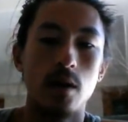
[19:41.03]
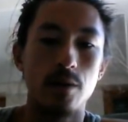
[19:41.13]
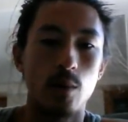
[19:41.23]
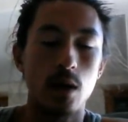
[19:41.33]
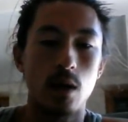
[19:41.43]

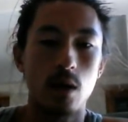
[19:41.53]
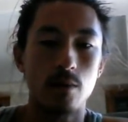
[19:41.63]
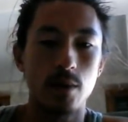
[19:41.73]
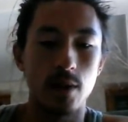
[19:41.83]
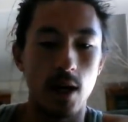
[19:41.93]
What
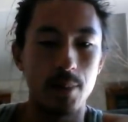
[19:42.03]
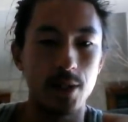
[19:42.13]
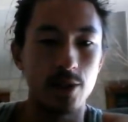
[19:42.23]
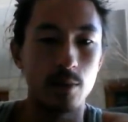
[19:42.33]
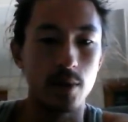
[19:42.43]
card would not be
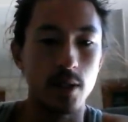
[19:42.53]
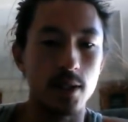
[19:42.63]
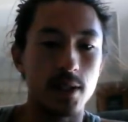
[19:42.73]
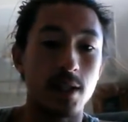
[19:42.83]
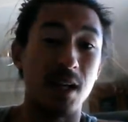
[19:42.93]
super good
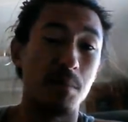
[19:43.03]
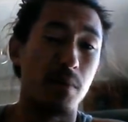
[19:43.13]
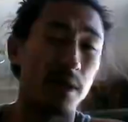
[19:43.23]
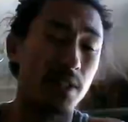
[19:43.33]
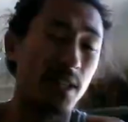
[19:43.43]
this game?
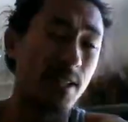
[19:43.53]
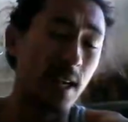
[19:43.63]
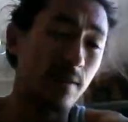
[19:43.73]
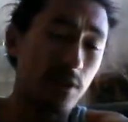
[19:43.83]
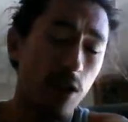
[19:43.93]
Burning Sun's
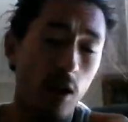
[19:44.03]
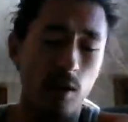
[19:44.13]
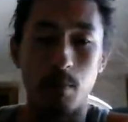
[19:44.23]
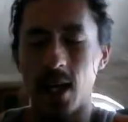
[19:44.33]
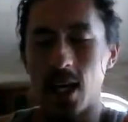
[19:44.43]
Avatar
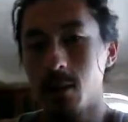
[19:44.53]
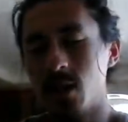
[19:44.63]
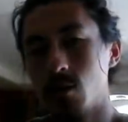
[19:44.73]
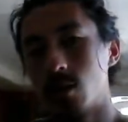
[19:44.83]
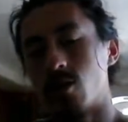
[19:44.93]

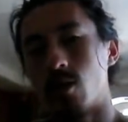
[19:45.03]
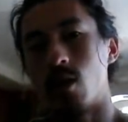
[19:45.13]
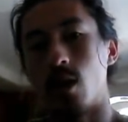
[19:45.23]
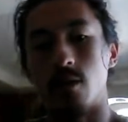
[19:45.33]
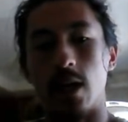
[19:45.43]
maybe would turn
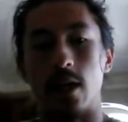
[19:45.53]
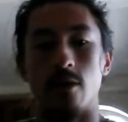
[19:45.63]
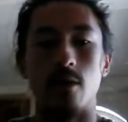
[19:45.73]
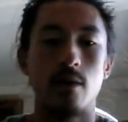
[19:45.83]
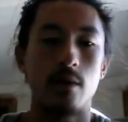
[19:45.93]
on later,